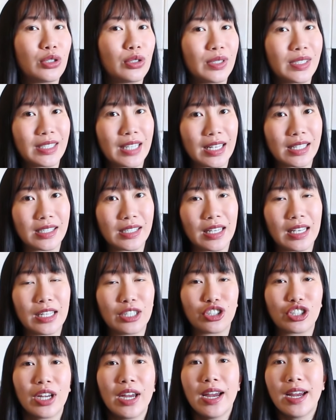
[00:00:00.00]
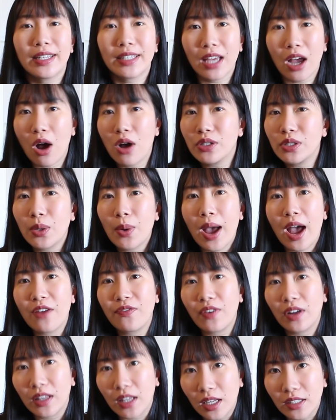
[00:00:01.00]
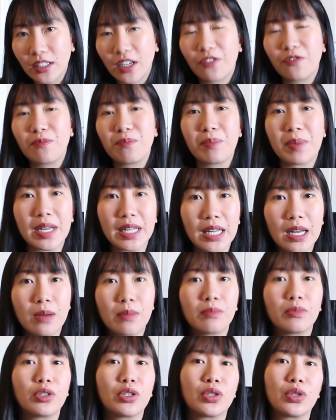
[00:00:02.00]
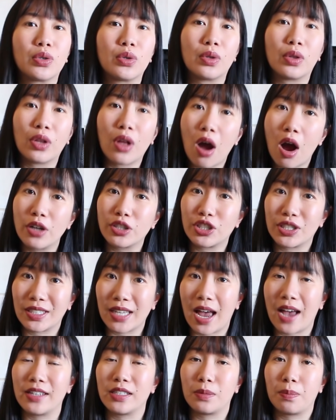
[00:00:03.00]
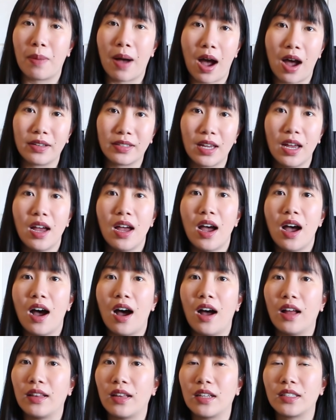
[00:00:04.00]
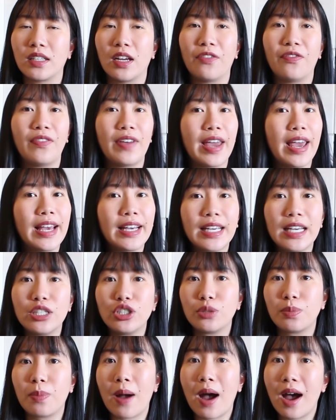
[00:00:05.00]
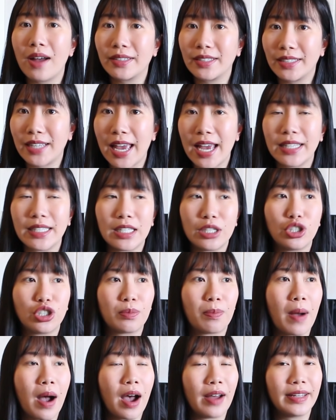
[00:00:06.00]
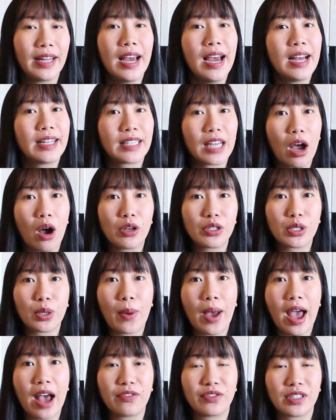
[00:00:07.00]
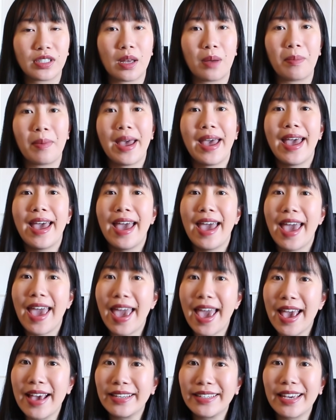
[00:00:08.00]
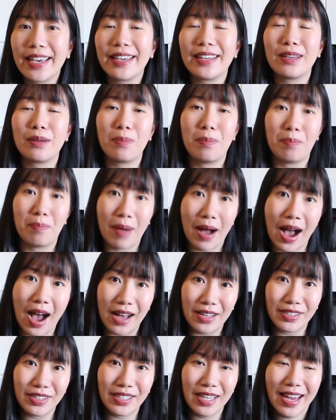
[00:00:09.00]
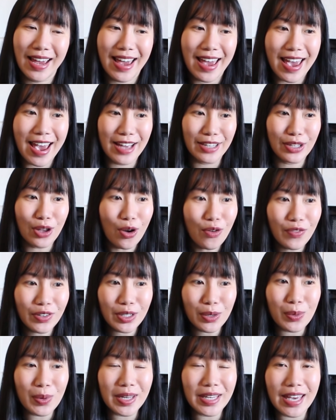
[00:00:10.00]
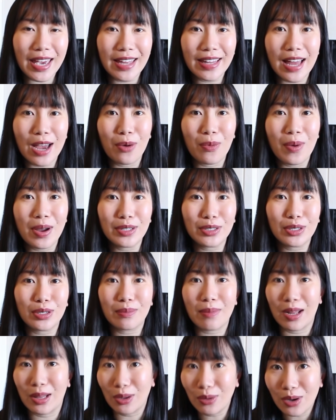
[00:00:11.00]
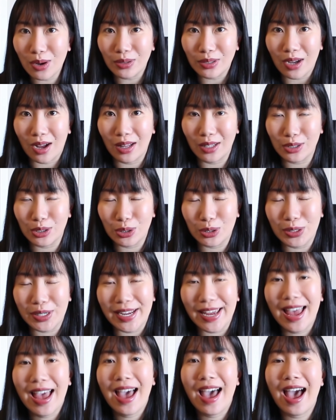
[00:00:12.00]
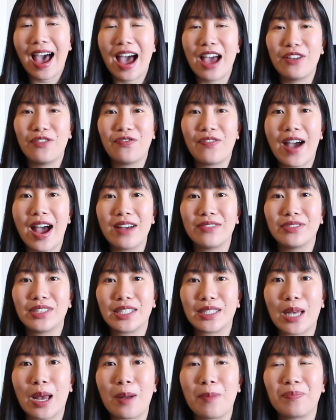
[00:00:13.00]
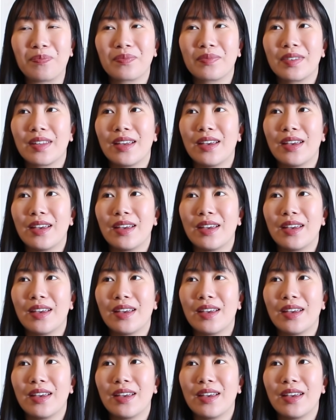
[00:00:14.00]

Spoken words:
to 6-inch, they also have a lot of medium to large size pot, a lot of 8-inch pot, 10-inch pot. They also have some hanging pots. And over the weekend, I went to my local Dollar Tree. I found some